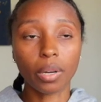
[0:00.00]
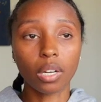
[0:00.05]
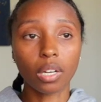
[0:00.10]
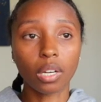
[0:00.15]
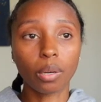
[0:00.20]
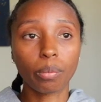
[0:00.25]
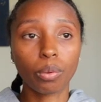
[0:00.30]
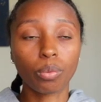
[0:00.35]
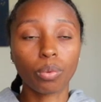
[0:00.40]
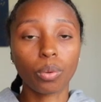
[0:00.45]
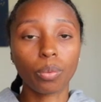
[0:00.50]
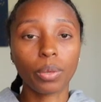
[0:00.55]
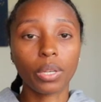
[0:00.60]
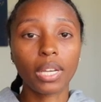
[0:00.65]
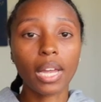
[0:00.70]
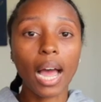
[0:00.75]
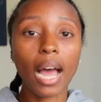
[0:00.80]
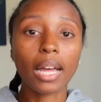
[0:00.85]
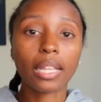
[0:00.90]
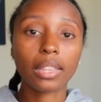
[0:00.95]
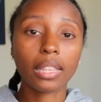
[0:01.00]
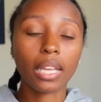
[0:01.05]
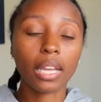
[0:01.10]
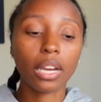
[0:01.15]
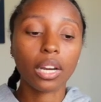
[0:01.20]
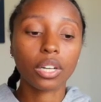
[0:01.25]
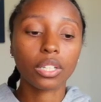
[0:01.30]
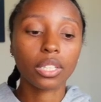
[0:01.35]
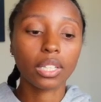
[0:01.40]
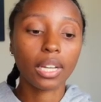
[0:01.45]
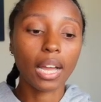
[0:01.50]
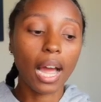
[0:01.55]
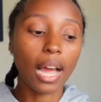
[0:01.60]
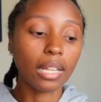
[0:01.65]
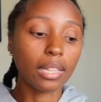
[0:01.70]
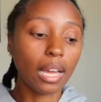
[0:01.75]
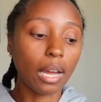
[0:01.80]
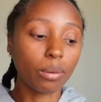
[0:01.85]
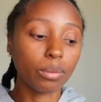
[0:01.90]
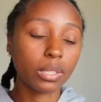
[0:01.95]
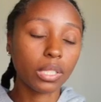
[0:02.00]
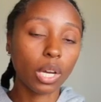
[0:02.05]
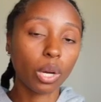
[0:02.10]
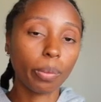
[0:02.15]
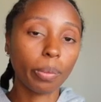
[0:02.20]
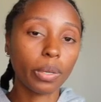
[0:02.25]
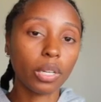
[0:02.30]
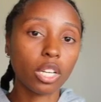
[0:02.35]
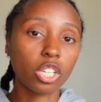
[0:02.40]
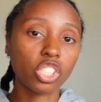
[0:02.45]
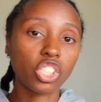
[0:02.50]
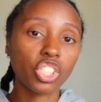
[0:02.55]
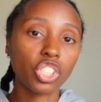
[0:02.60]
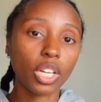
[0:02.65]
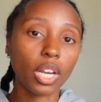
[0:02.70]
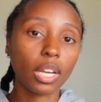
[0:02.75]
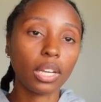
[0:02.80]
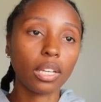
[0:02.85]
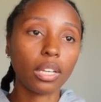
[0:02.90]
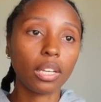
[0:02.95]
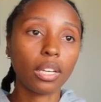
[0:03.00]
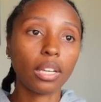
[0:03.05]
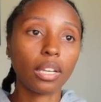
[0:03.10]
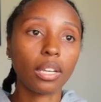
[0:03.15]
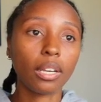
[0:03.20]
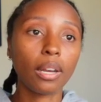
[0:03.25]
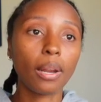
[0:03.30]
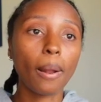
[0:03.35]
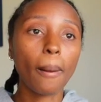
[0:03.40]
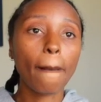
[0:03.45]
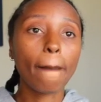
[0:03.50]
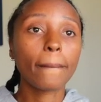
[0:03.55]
but when we got there, the guy that was helping us check in,